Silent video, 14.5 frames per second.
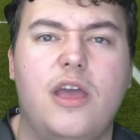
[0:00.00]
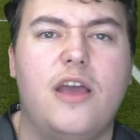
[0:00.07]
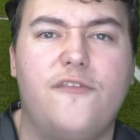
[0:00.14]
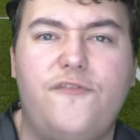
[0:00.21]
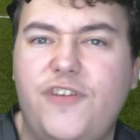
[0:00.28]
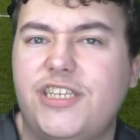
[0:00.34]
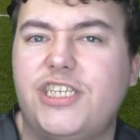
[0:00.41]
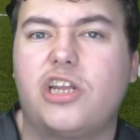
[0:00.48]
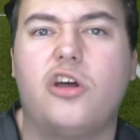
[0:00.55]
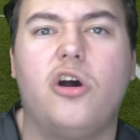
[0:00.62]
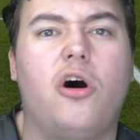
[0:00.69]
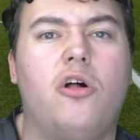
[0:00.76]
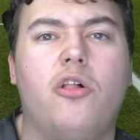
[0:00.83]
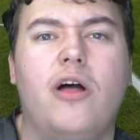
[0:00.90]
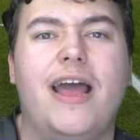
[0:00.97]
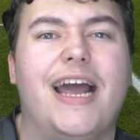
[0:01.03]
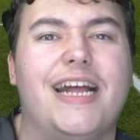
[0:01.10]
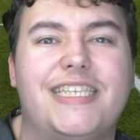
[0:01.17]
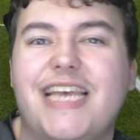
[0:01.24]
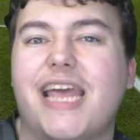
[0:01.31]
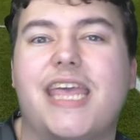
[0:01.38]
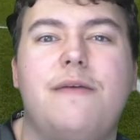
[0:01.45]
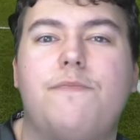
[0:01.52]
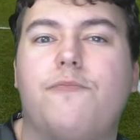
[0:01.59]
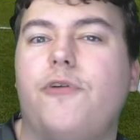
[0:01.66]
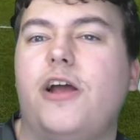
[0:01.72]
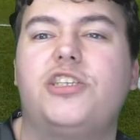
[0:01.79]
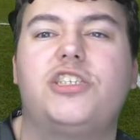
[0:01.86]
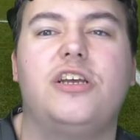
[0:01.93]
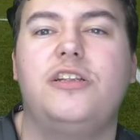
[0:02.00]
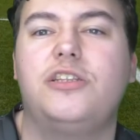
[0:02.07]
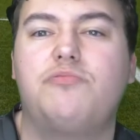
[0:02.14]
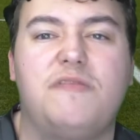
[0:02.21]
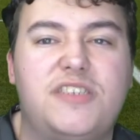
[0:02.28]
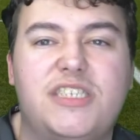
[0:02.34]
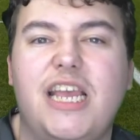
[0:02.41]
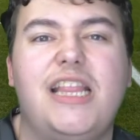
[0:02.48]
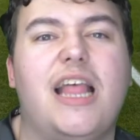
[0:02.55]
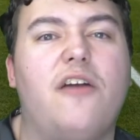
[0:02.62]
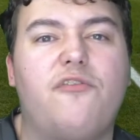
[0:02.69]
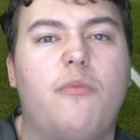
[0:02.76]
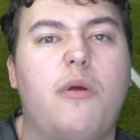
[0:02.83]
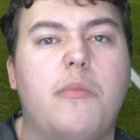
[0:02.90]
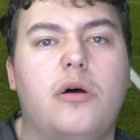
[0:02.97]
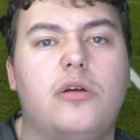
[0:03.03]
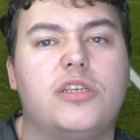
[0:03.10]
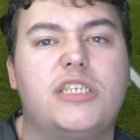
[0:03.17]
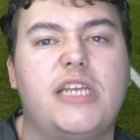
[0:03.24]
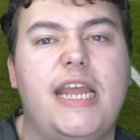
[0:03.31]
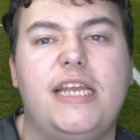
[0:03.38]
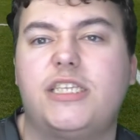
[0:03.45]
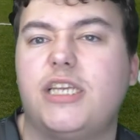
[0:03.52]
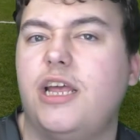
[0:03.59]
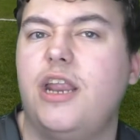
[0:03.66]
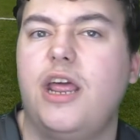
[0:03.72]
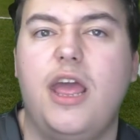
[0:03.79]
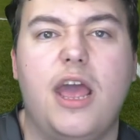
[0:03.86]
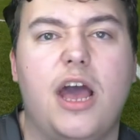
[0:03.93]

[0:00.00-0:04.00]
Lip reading: Physical, attacking presence. We've seen that from him all season.